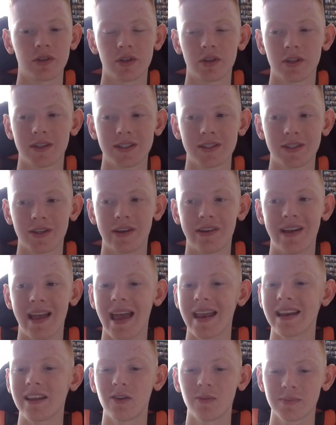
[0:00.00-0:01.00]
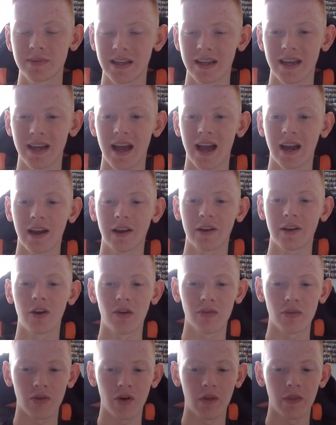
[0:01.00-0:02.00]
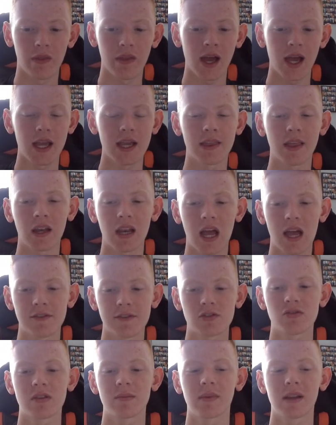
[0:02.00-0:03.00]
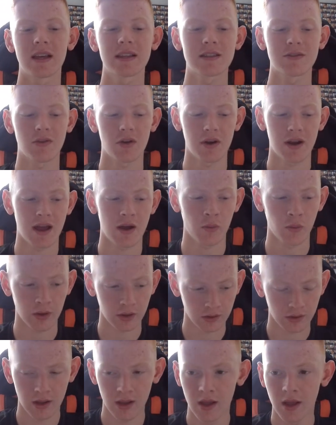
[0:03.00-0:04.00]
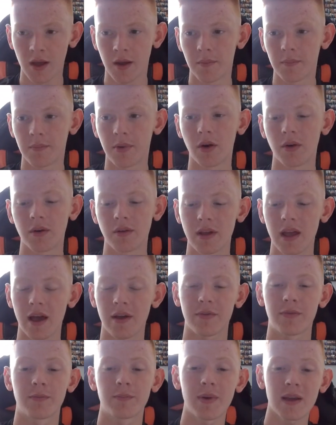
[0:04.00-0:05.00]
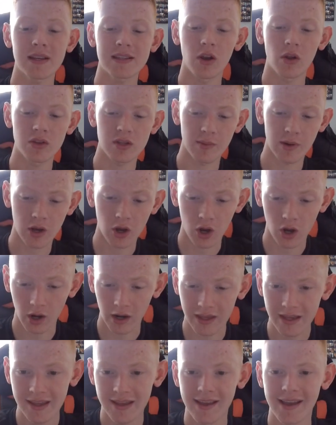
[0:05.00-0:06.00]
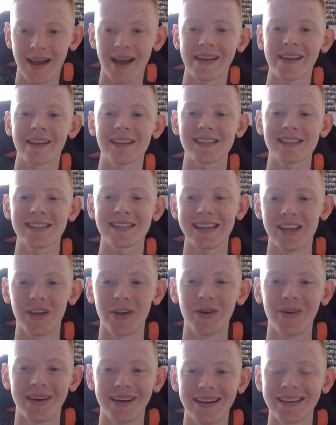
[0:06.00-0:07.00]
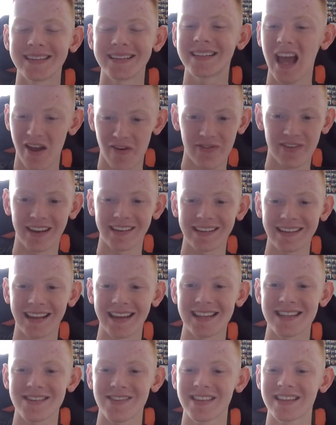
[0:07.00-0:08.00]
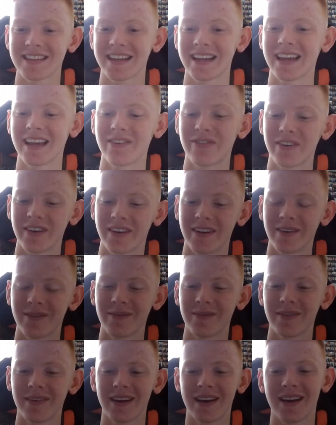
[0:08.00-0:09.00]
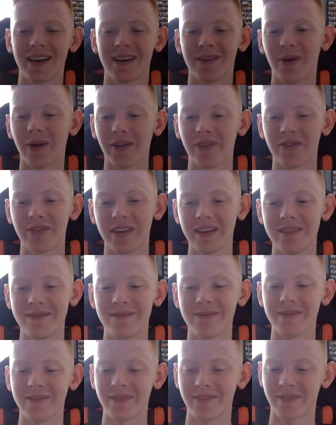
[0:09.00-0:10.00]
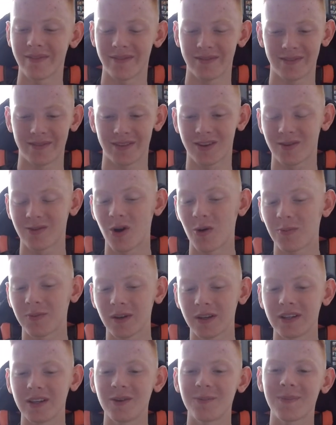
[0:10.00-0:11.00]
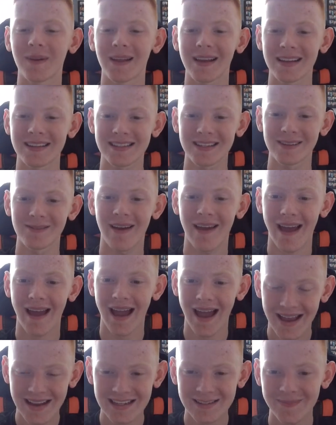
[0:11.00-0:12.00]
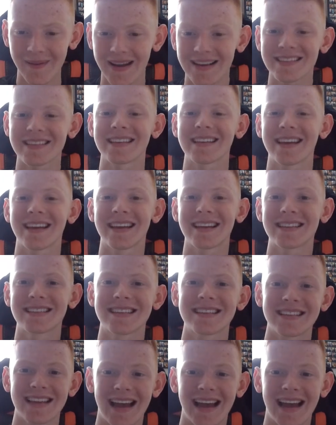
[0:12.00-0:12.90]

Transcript: So any update I can offer on that in the live stream later on, I will. But yeah, best luck to McCauley, and I'll see you definitely later on today for one of the couple of new players that we are expected to sign.